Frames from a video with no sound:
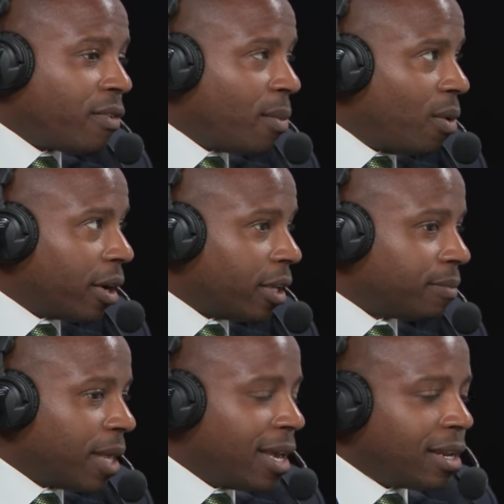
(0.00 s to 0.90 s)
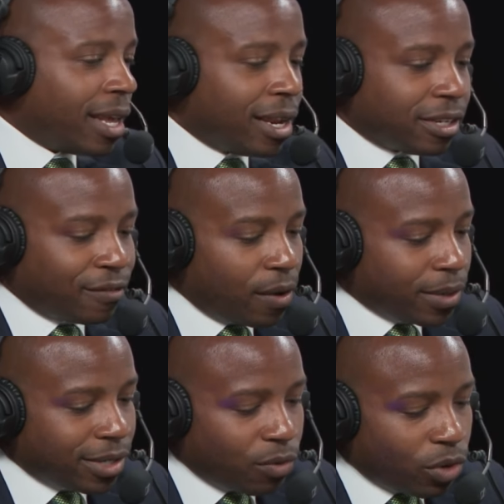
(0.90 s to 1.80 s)
for Milwaukee. And, and as I've
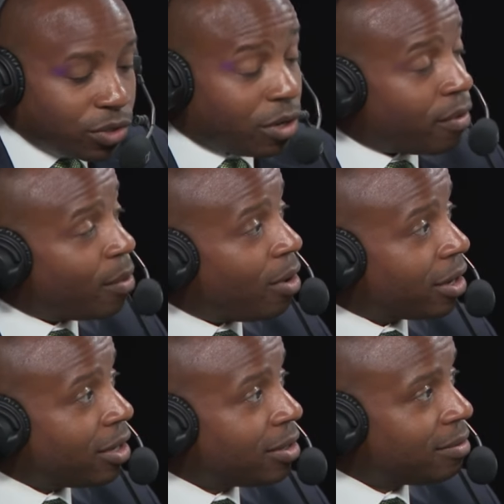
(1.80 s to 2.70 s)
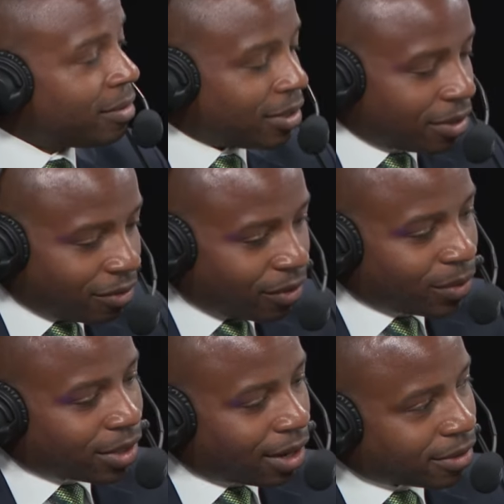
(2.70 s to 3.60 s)
always said, what's good for Milwaukee is good for
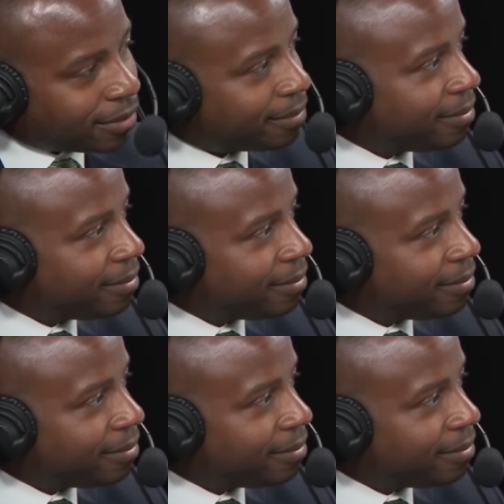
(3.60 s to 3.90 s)
Wisconsin.